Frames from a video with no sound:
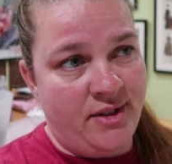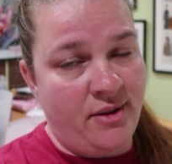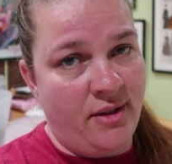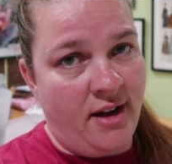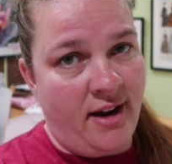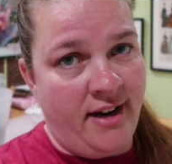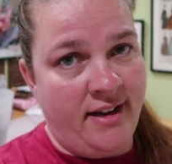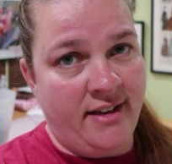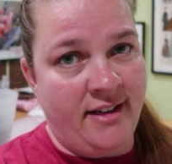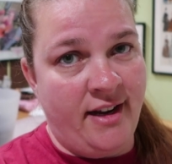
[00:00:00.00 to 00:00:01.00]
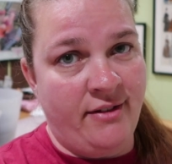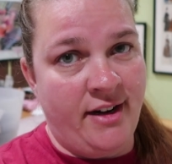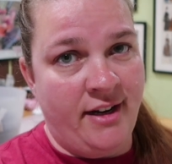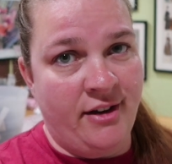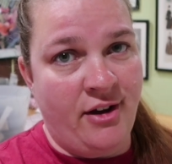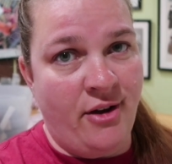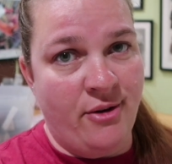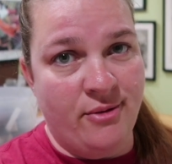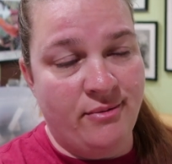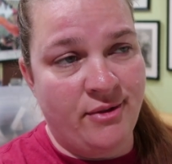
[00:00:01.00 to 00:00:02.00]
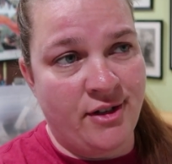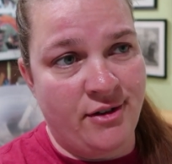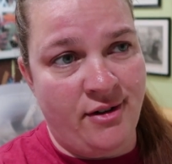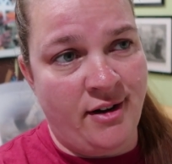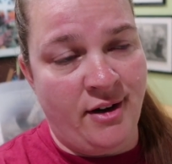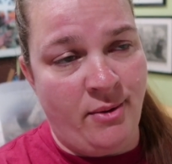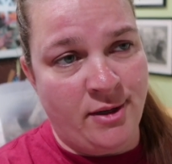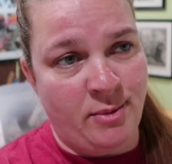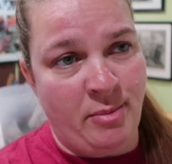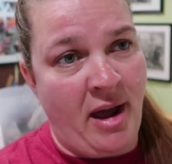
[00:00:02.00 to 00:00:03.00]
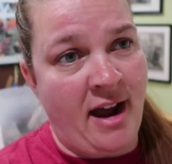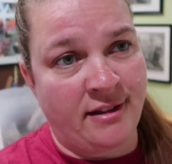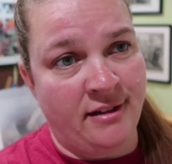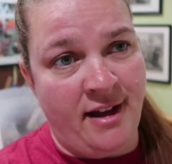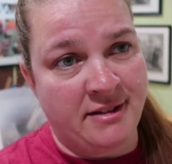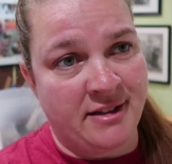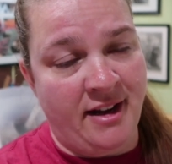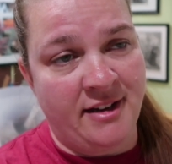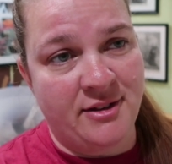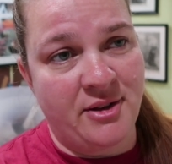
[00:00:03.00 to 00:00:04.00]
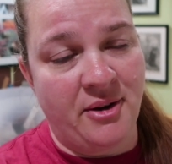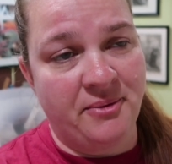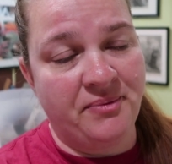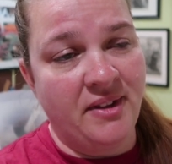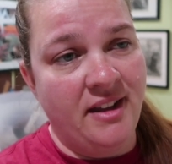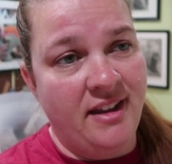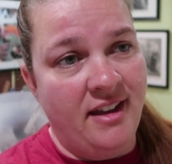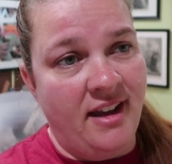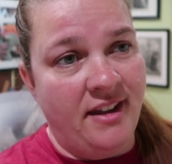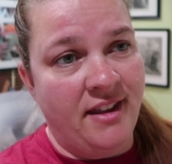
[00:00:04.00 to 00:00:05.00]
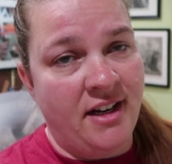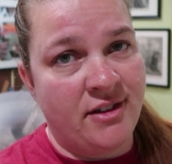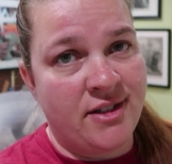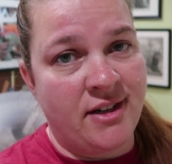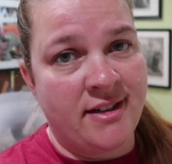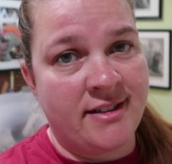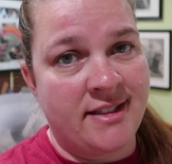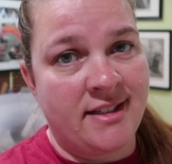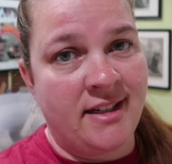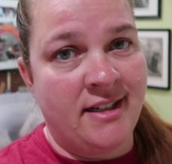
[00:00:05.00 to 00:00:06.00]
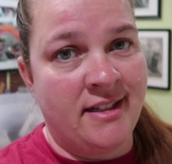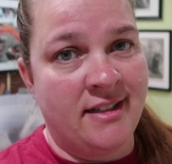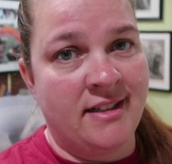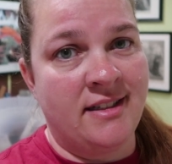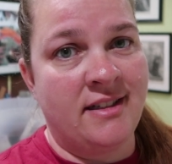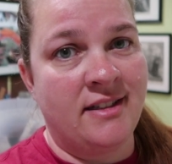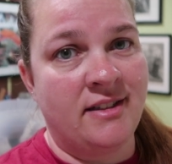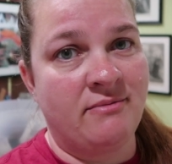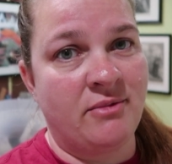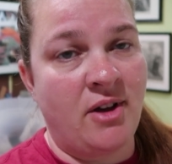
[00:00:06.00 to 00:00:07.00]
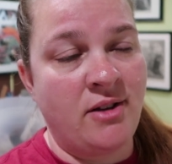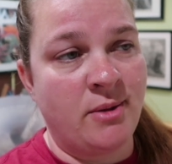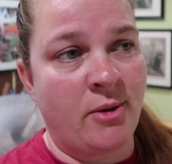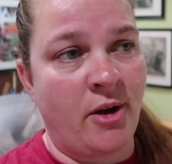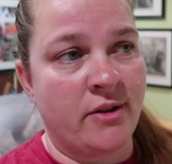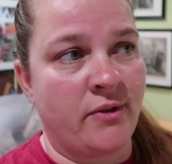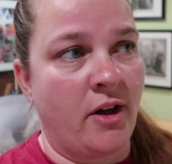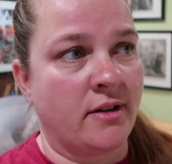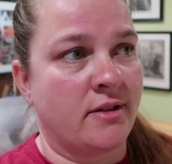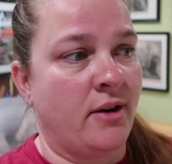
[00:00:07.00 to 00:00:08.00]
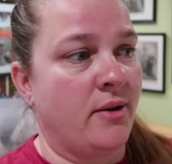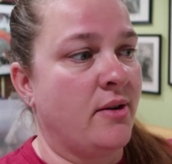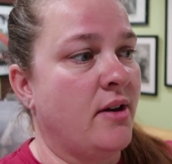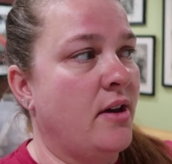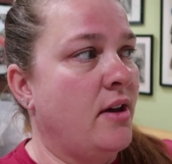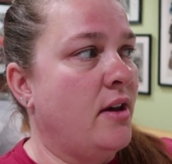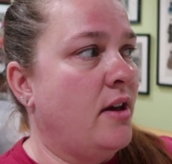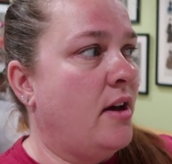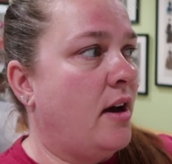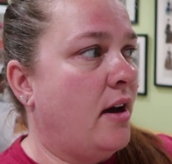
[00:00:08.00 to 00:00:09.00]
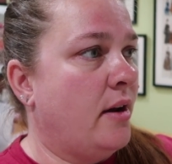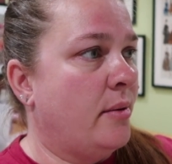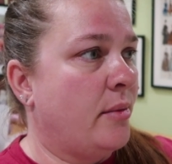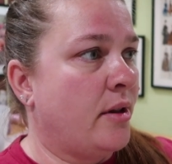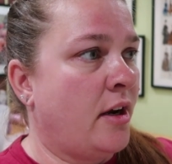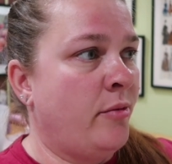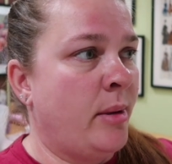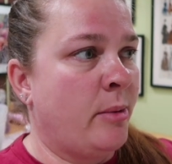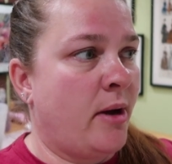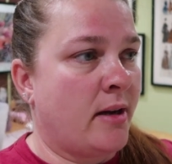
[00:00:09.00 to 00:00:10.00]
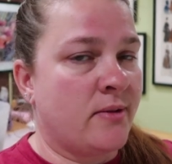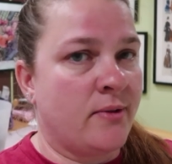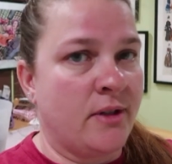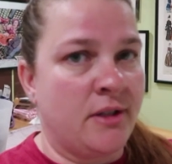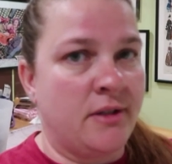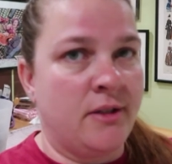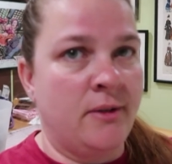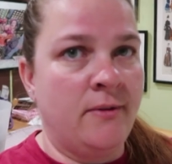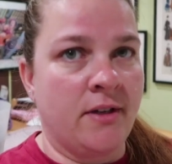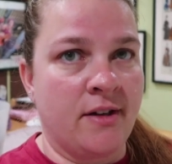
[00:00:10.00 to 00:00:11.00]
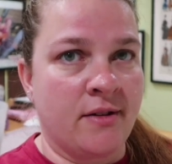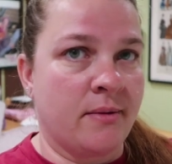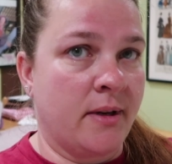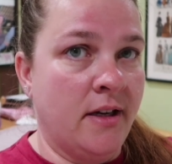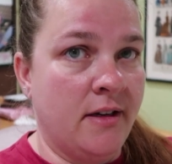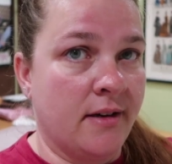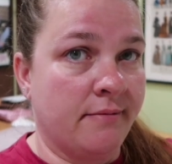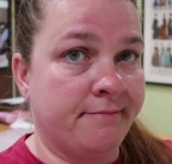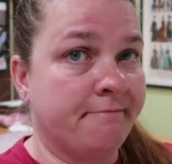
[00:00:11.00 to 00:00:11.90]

so that I can get ready to go, because you're not gonna watch me pack the last night. So, and then I'll start uh, Costume College vlog. So um, a lot of people ask for two videos a week.